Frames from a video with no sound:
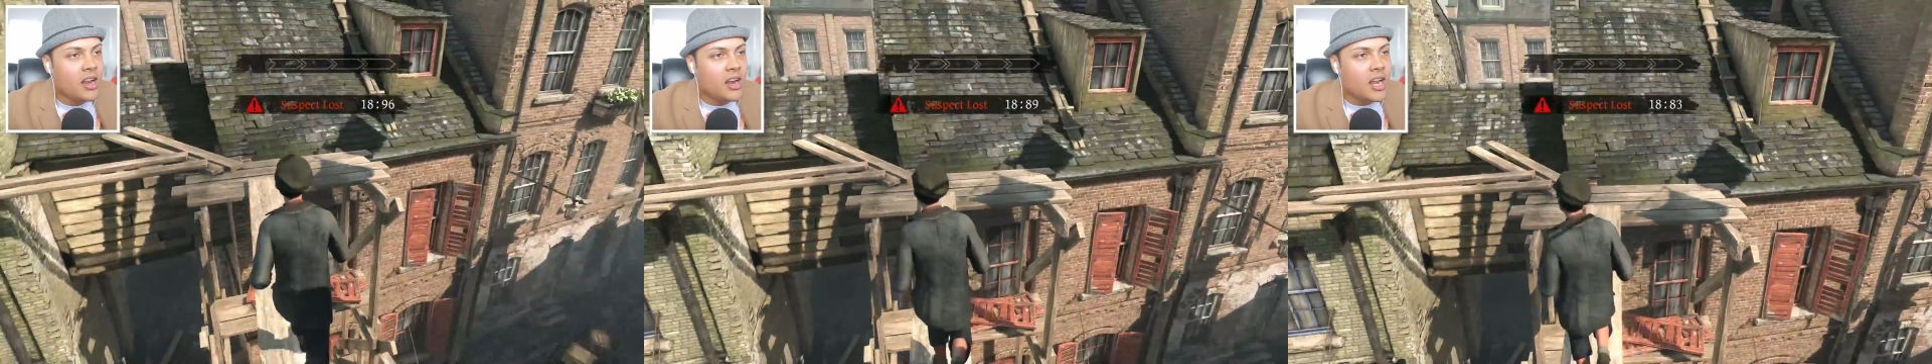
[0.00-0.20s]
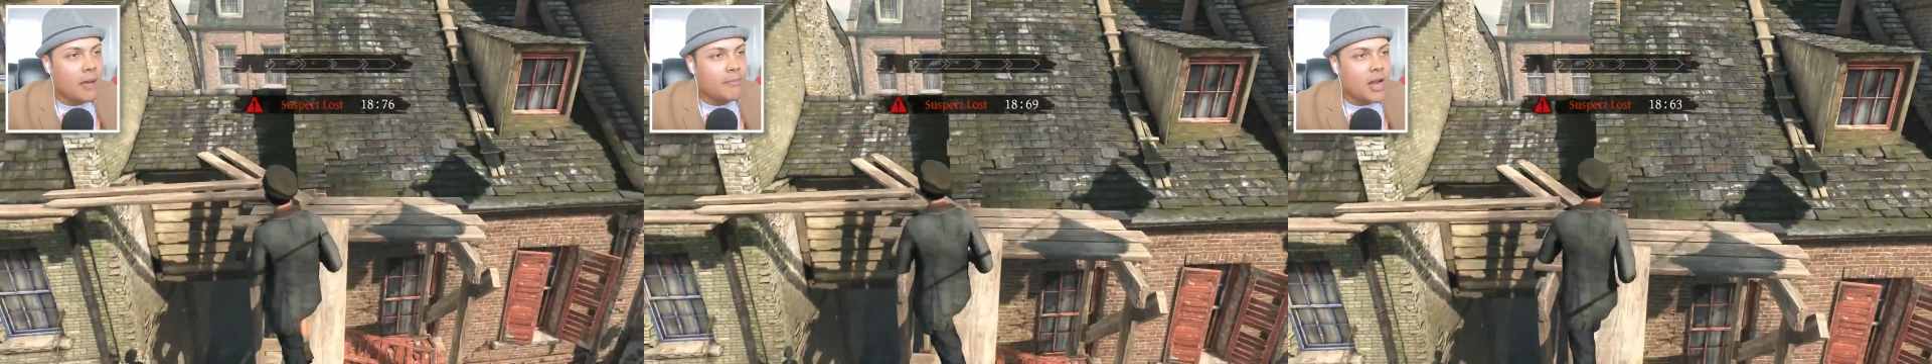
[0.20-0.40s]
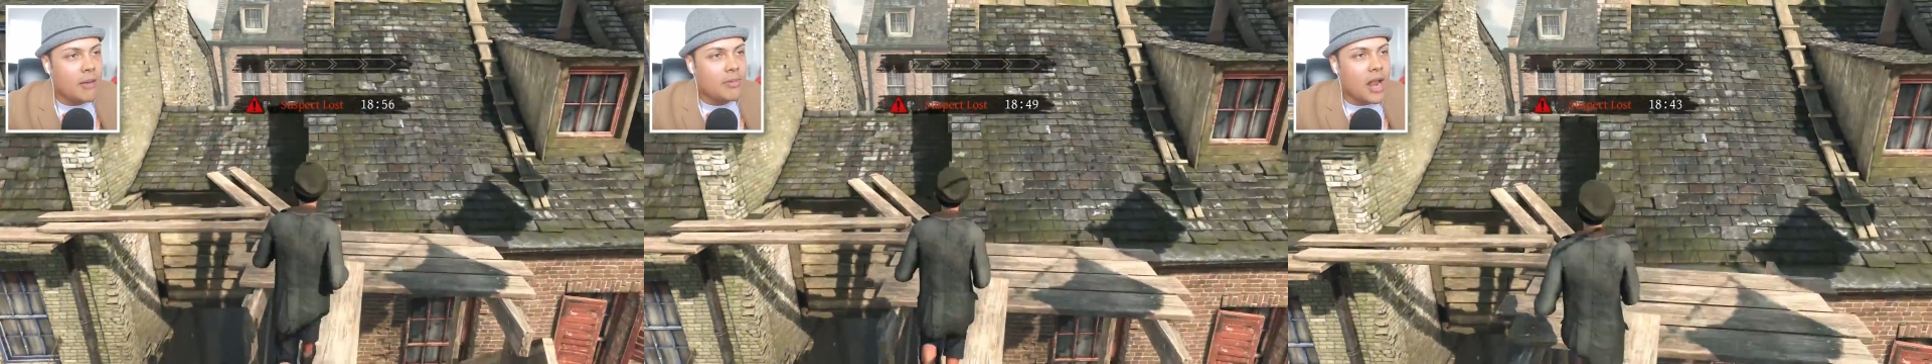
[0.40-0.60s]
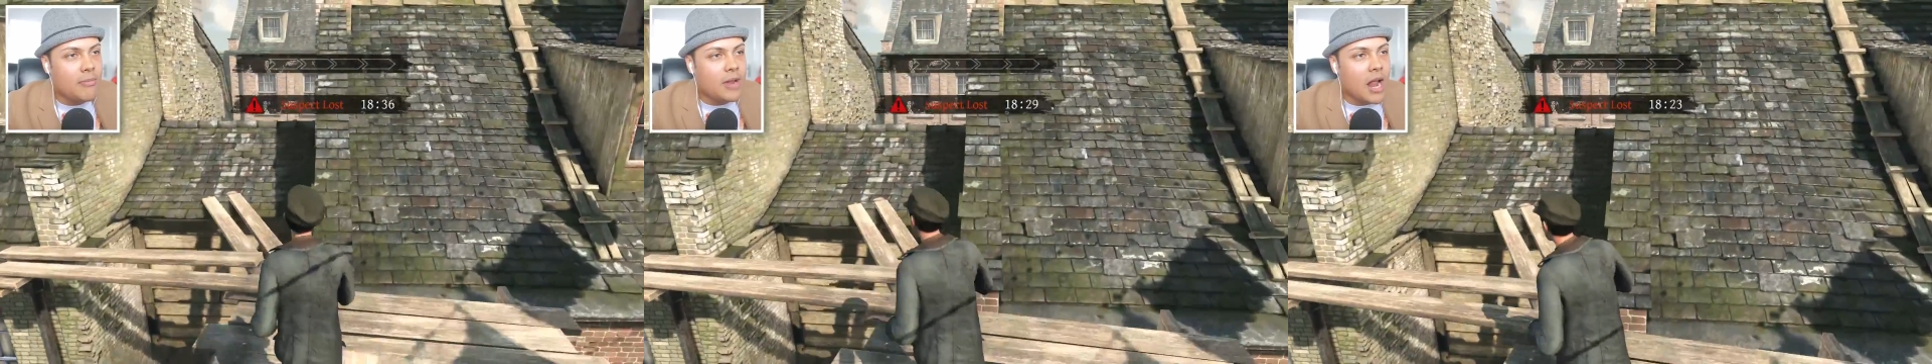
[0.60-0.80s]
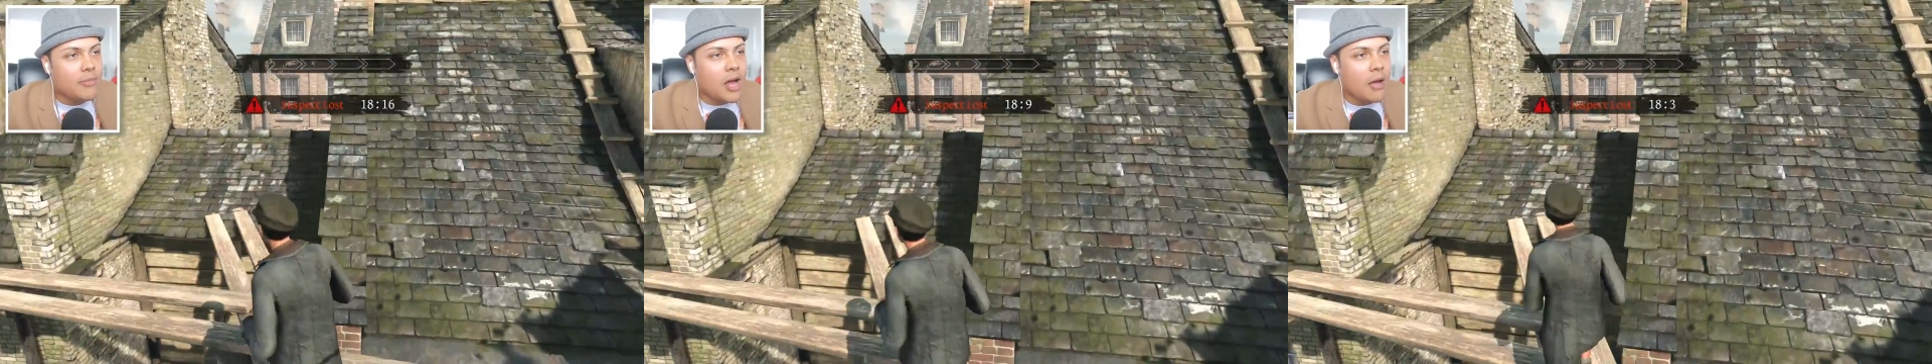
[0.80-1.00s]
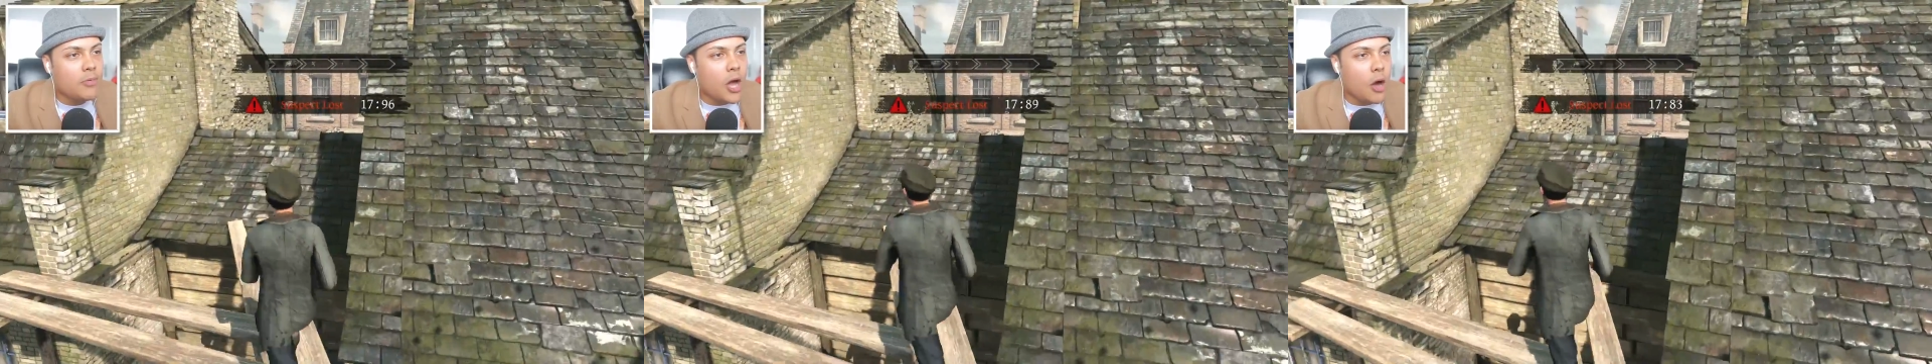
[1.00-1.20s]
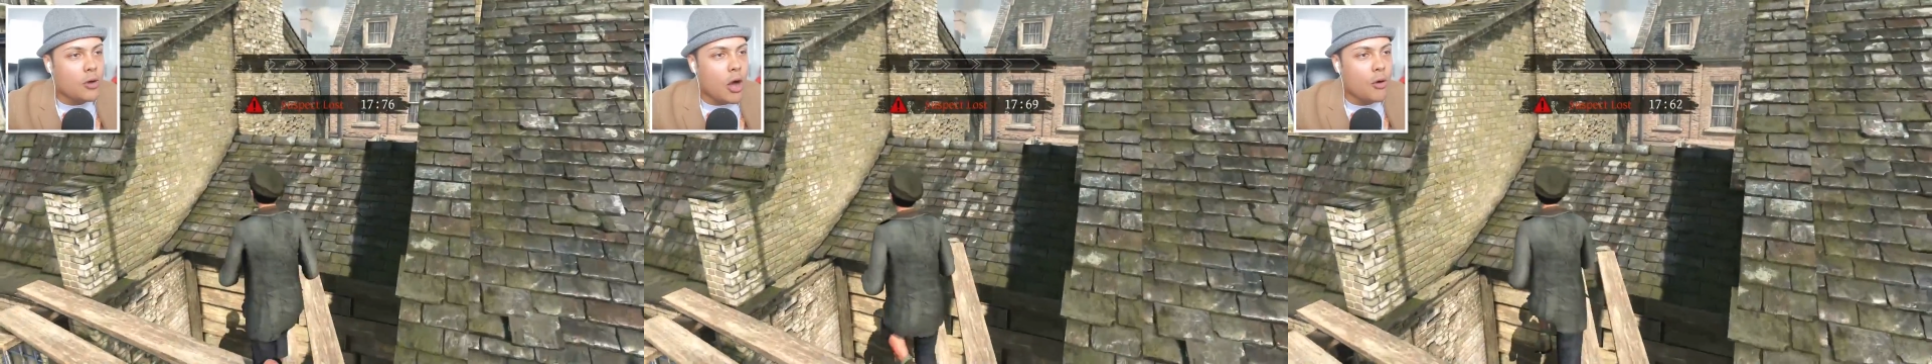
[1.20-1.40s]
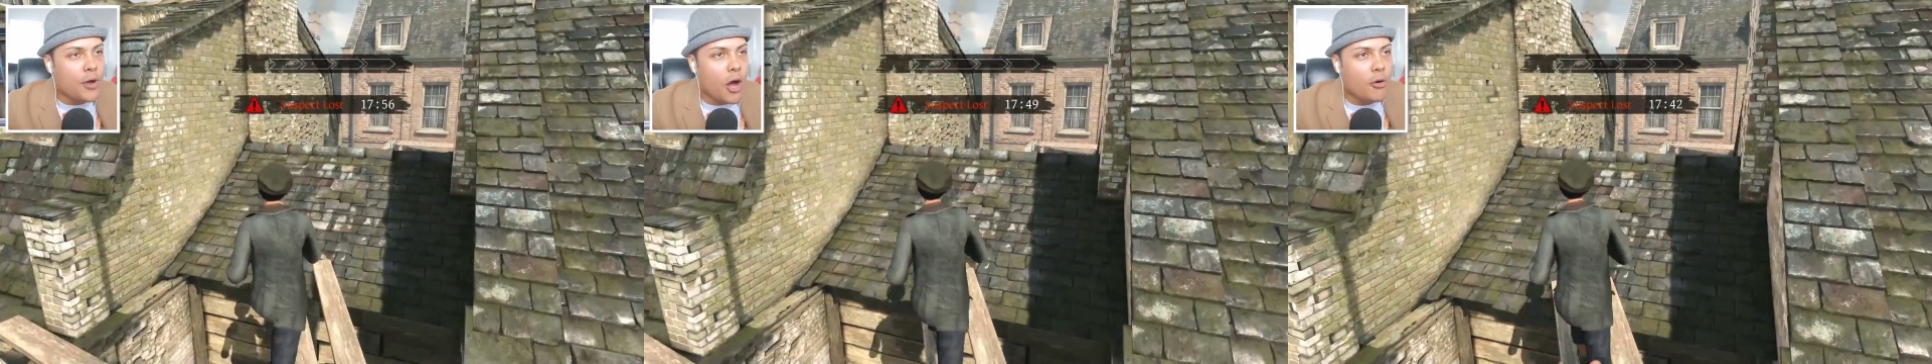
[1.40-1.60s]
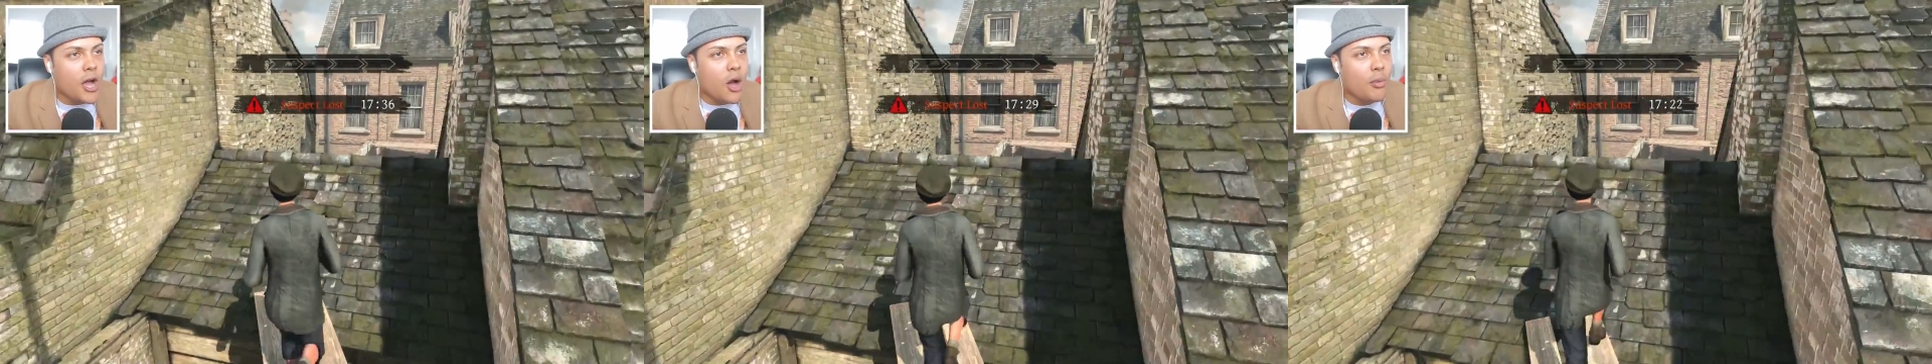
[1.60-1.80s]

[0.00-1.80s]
Climb, climb, climb, climb, climb. Go, go, go, go.